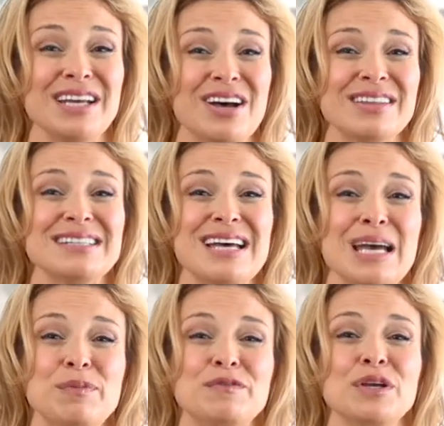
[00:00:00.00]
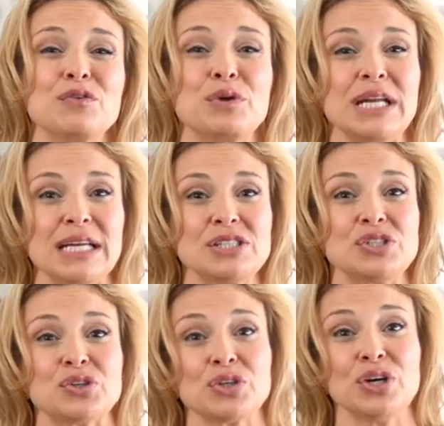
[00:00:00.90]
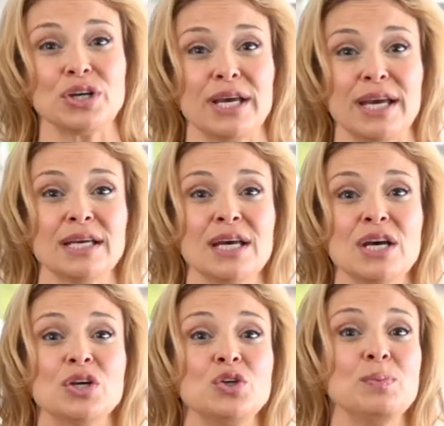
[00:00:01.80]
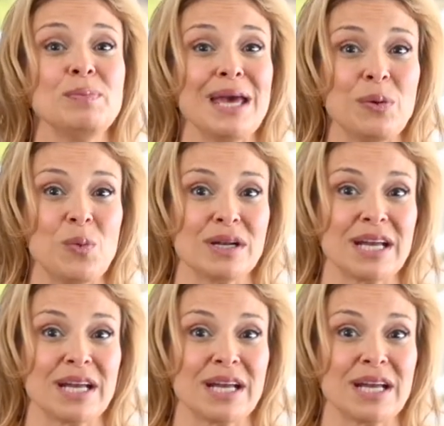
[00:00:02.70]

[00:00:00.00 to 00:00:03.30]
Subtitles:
on the type of ingredients you're cooking, you may want to